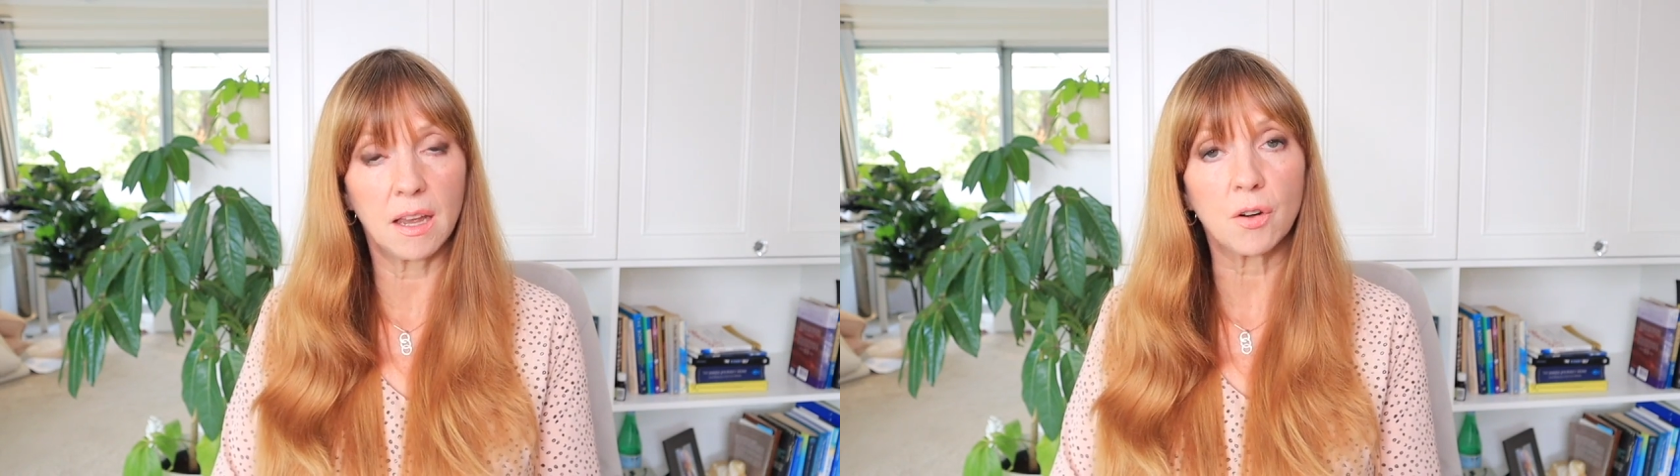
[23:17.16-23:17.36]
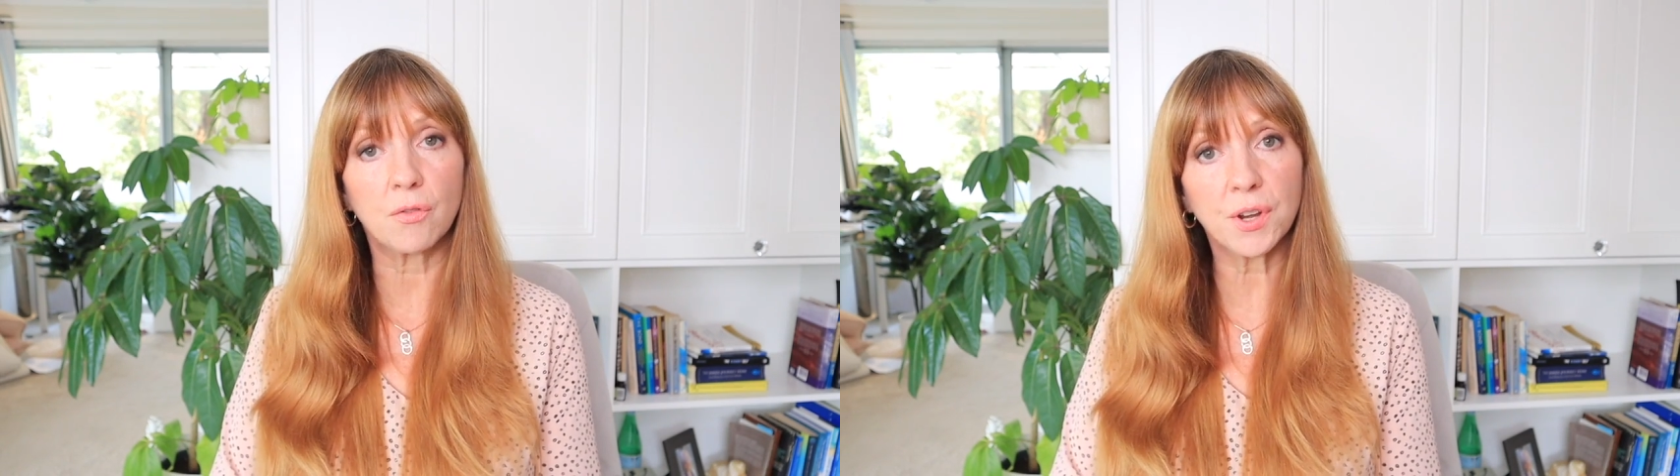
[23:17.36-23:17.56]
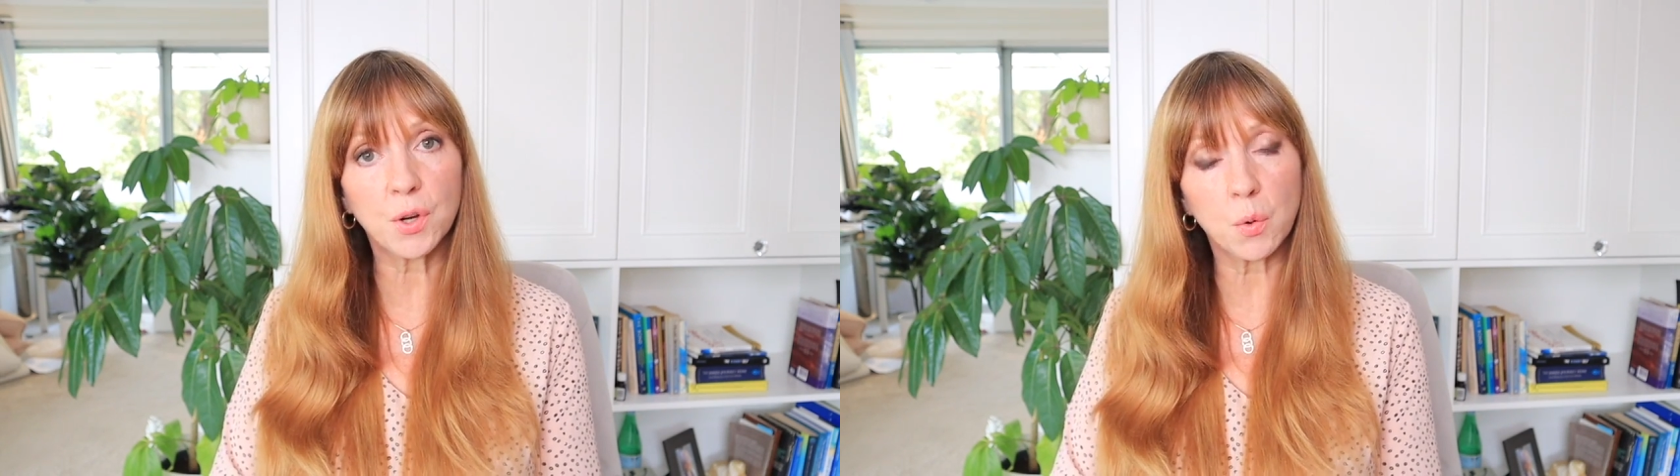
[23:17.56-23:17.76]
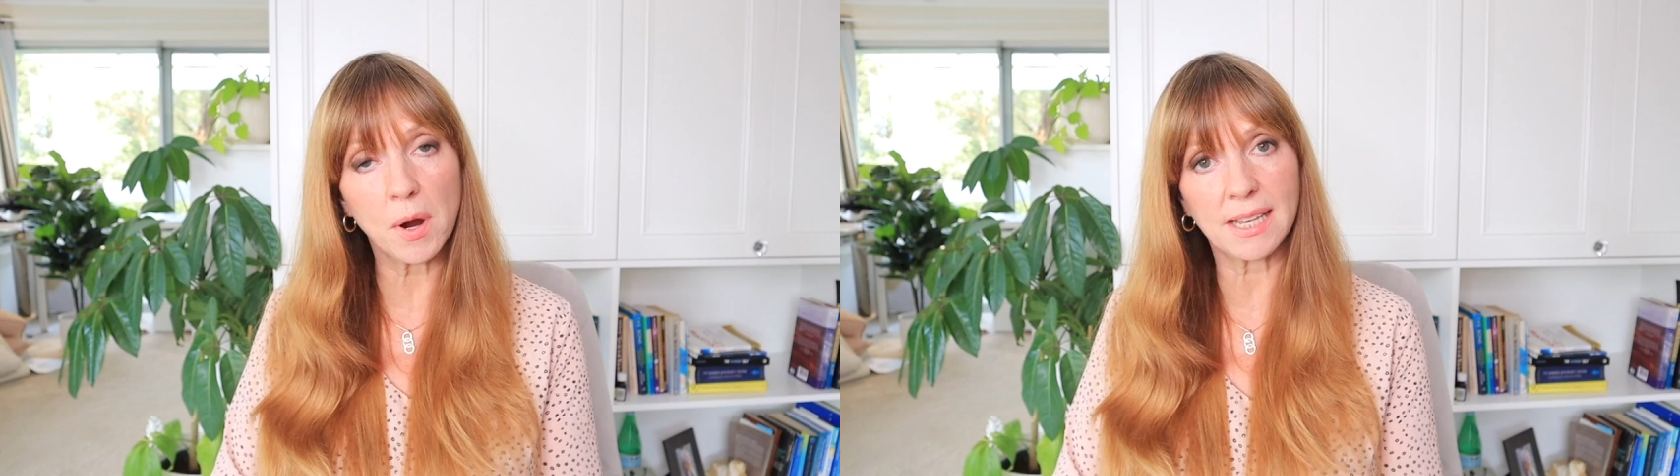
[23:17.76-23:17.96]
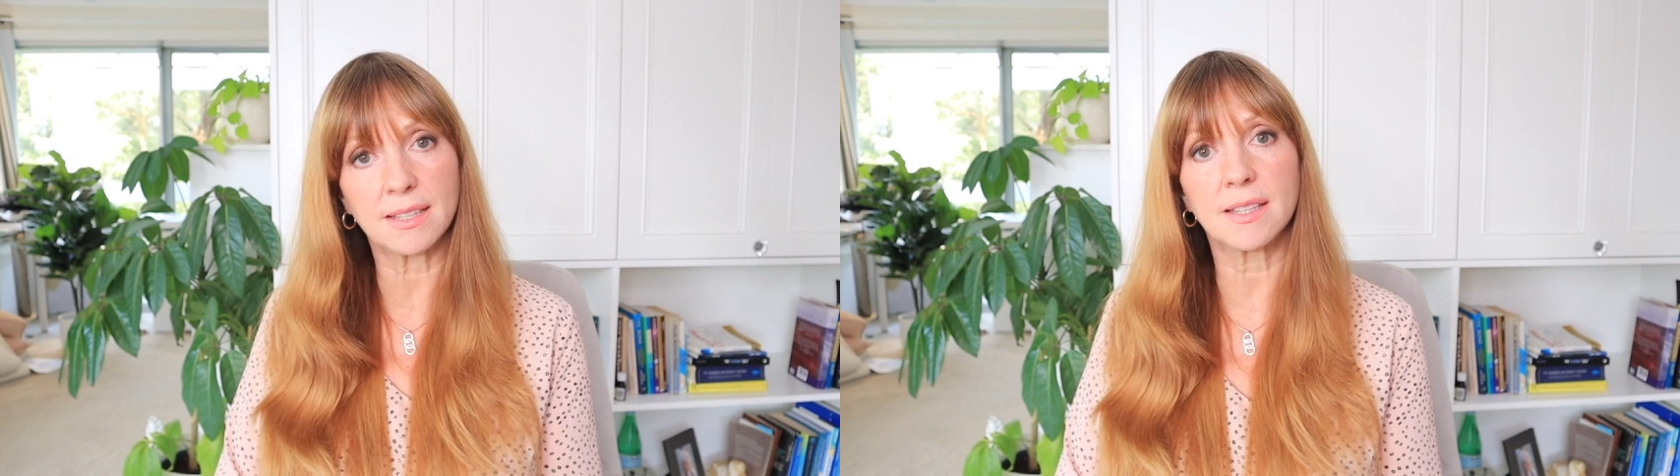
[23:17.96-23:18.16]

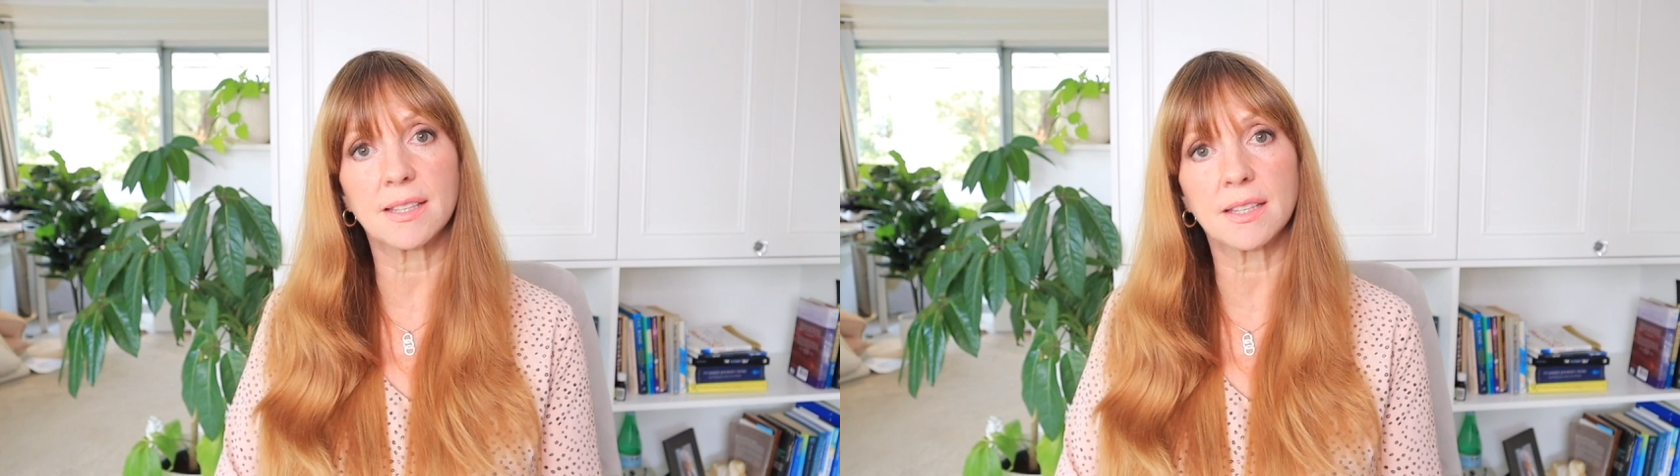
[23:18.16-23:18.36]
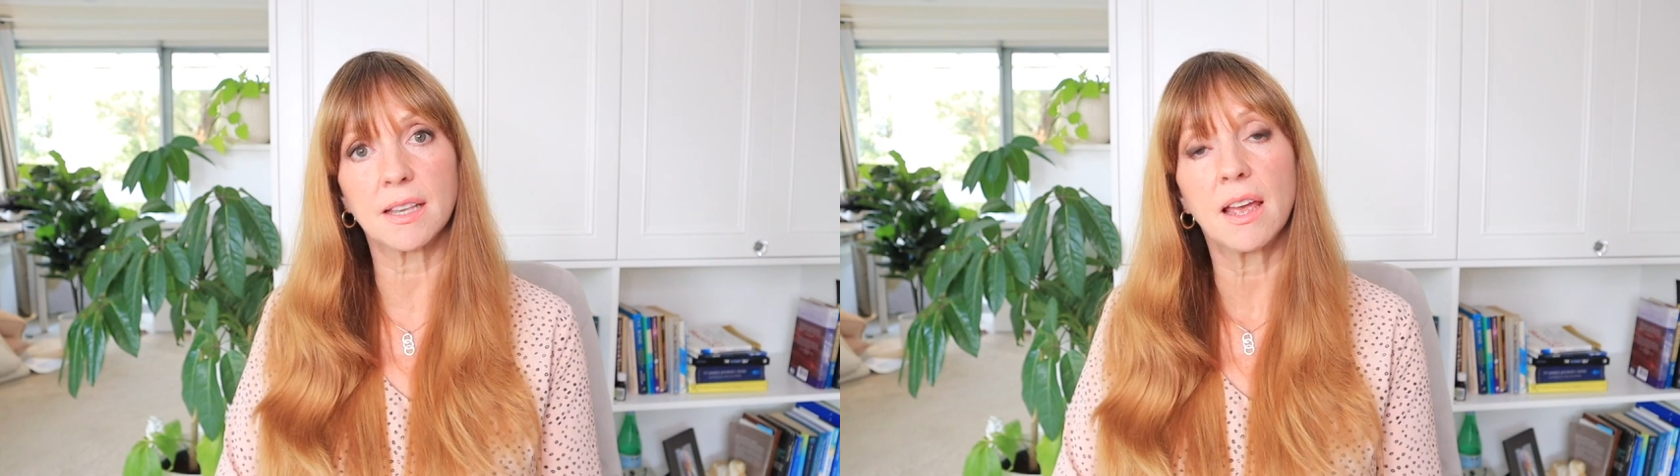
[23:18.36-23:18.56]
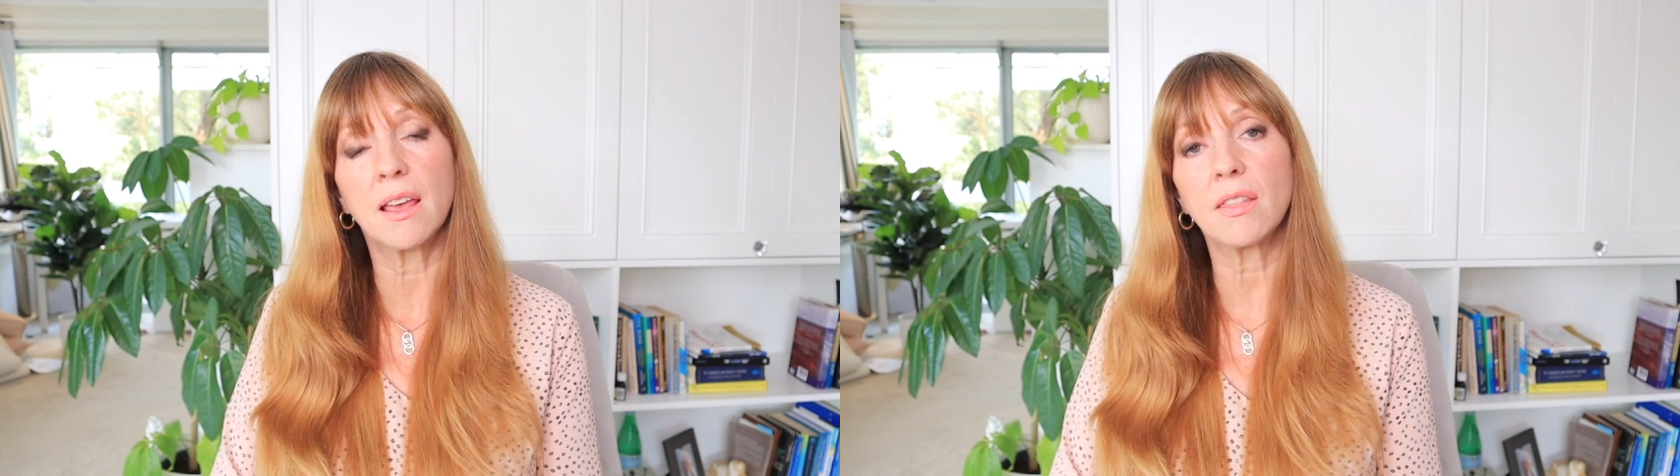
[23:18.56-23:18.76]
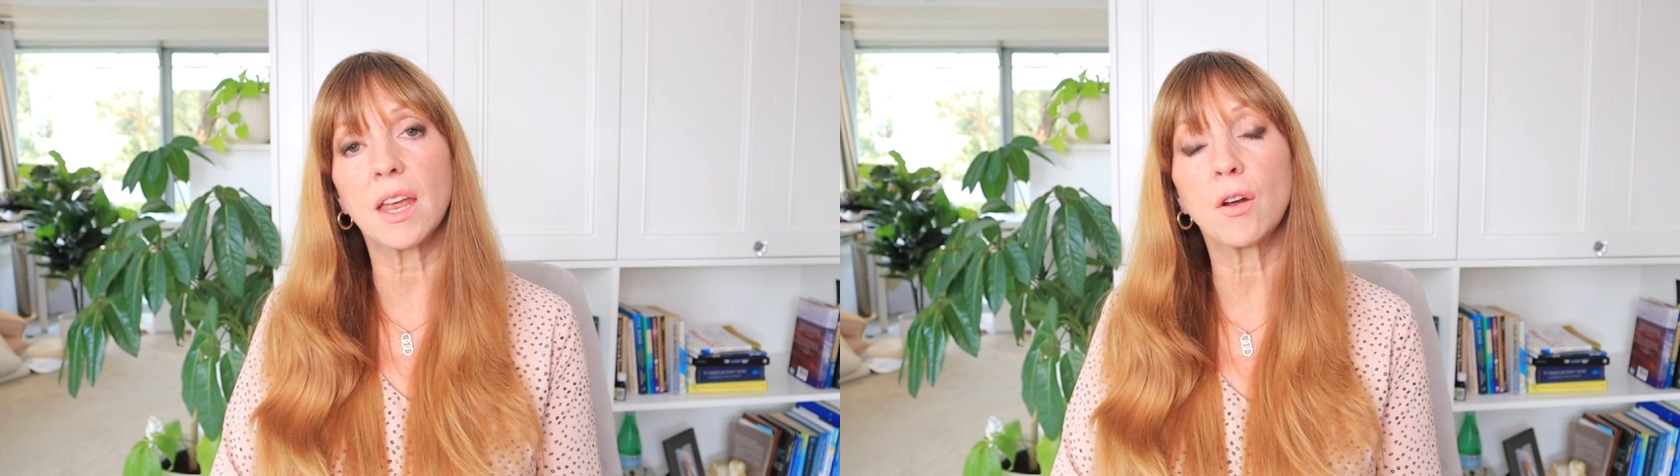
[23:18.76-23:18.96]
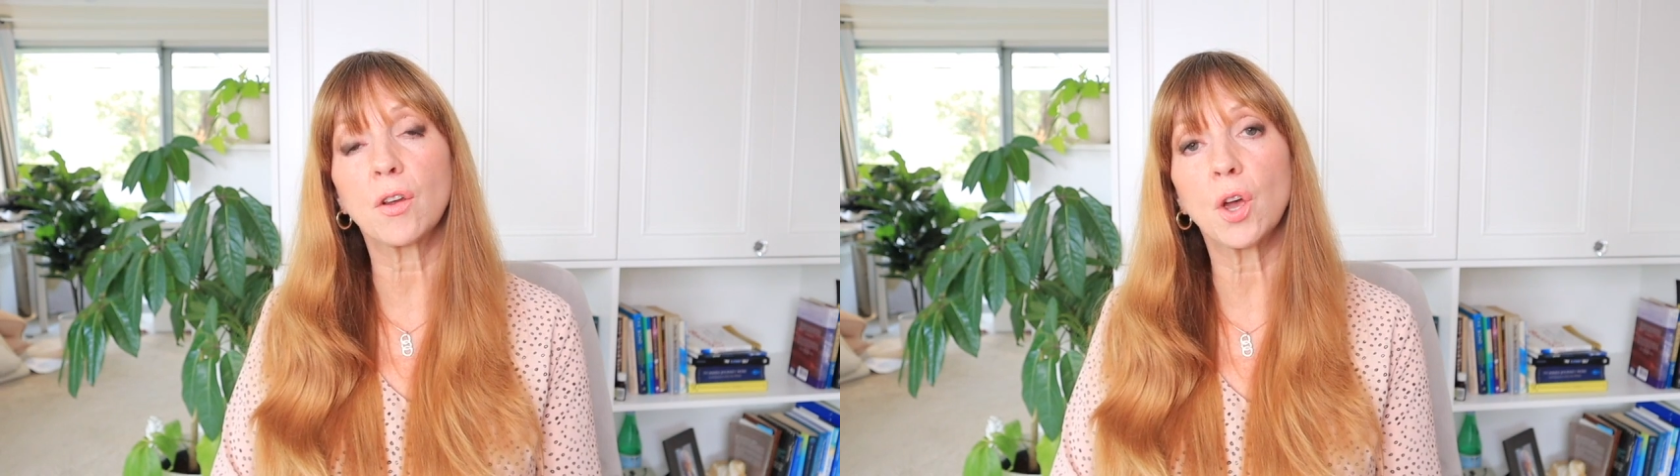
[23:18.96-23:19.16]
requests
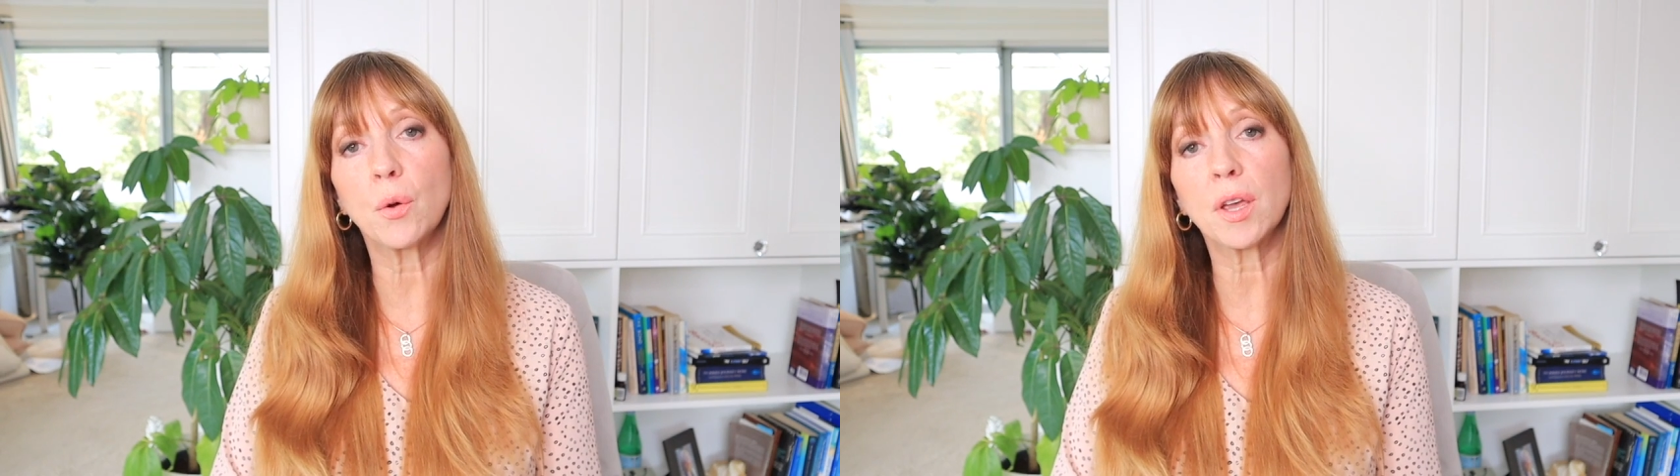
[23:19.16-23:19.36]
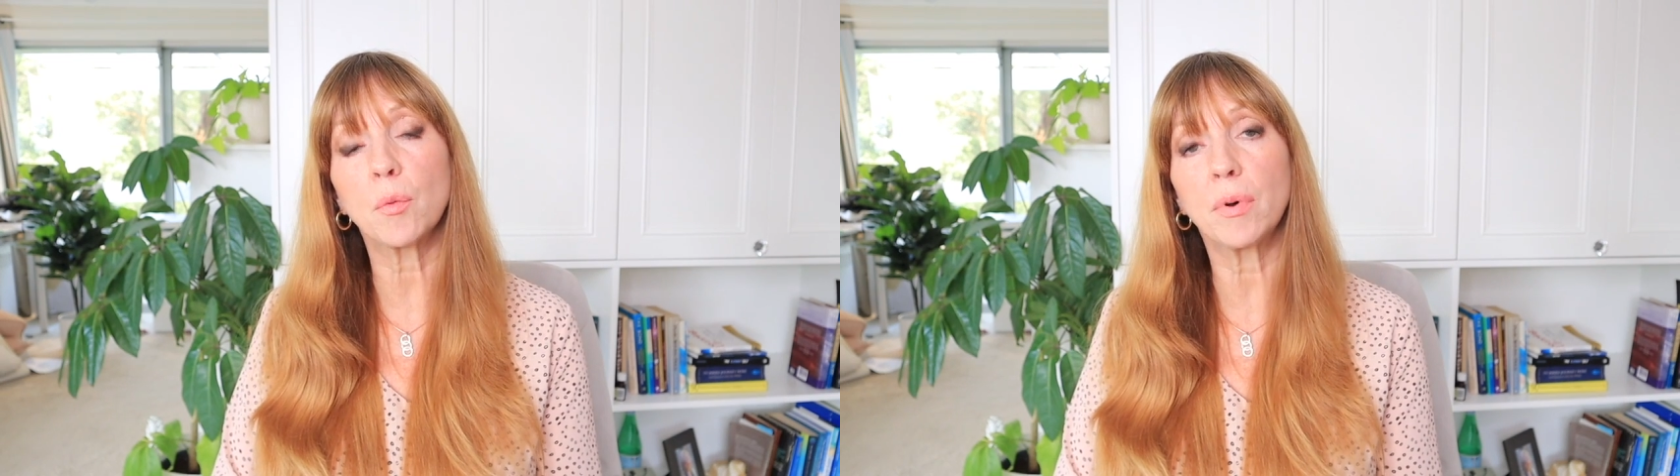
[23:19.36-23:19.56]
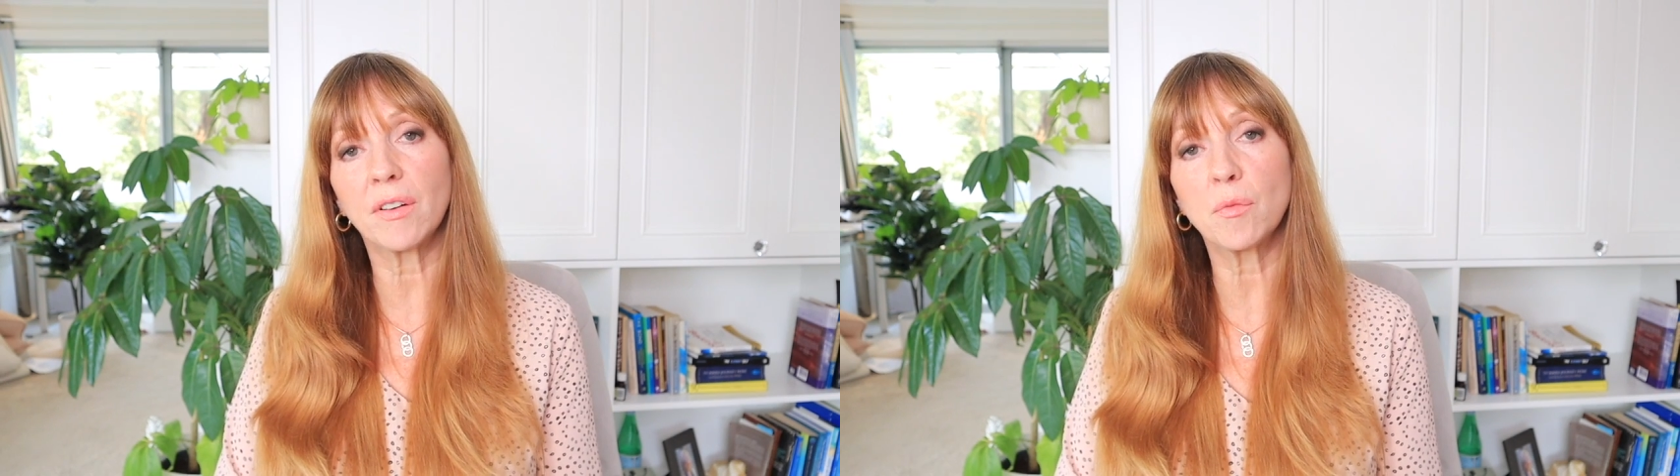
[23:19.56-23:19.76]
that are going above